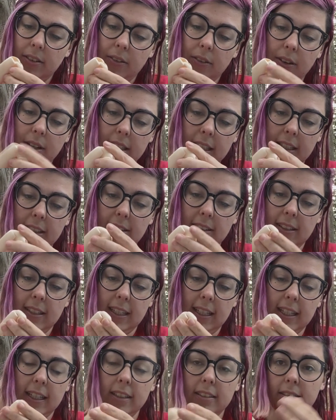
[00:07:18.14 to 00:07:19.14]
ready to
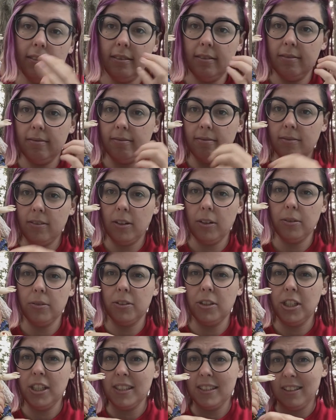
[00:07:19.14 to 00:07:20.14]
knit. Or
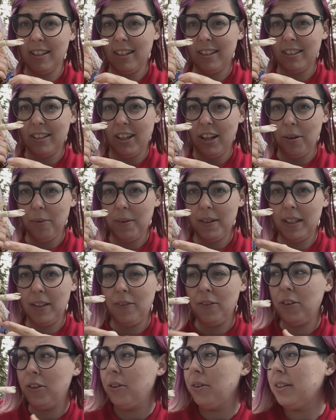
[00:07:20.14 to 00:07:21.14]
she's not ready
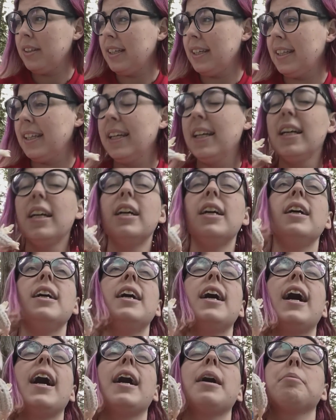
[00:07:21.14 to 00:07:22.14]
for ukulele.
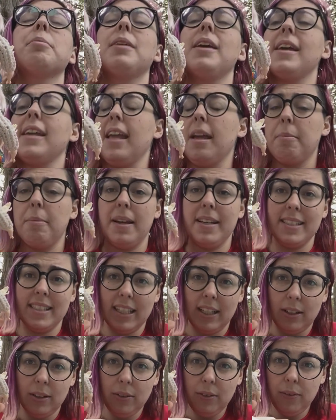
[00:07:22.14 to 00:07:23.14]
I'm kicking
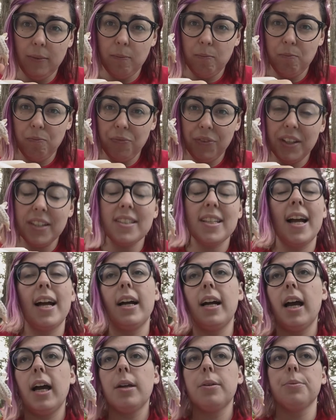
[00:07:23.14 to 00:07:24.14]
myself because
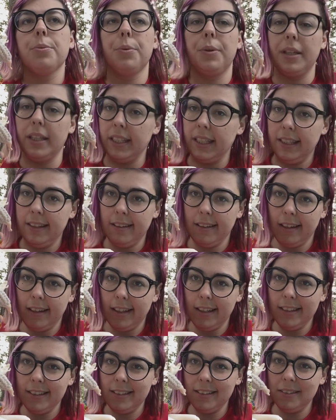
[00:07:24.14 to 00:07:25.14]
I really
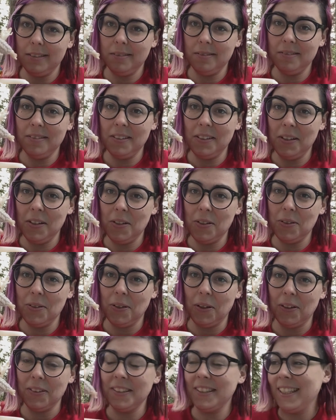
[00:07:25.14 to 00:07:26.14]
thought you'd
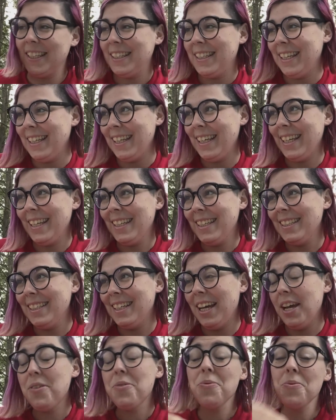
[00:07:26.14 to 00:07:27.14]
all say knitting.
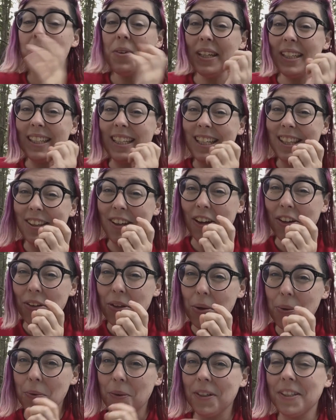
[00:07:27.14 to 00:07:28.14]
I really thought
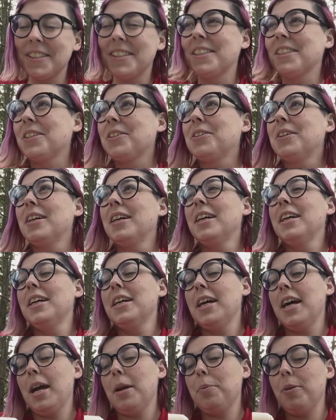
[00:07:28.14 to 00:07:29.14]
you would. So
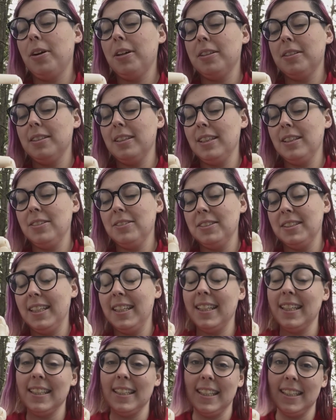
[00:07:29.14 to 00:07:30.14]
I brought little
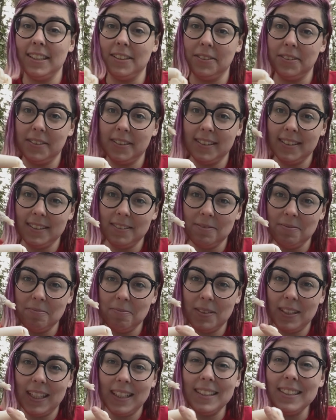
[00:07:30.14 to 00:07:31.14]
knitting needles,
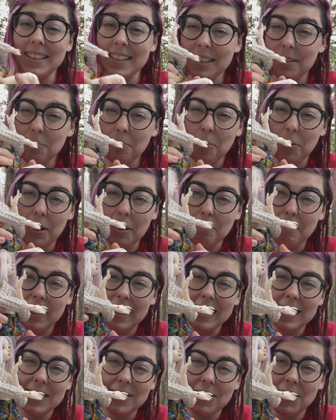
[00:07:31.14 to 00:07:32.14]
but I didn't bring my
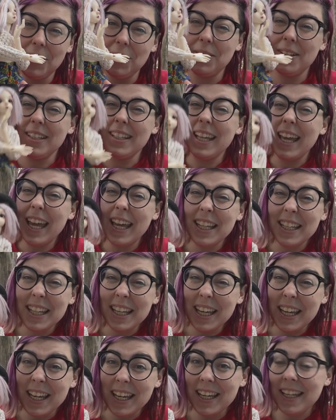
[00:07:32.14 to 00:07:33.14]
little
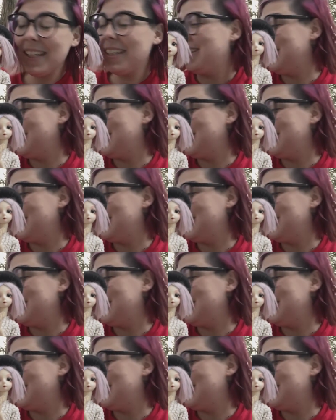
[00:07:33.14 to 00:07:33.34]
ukulele.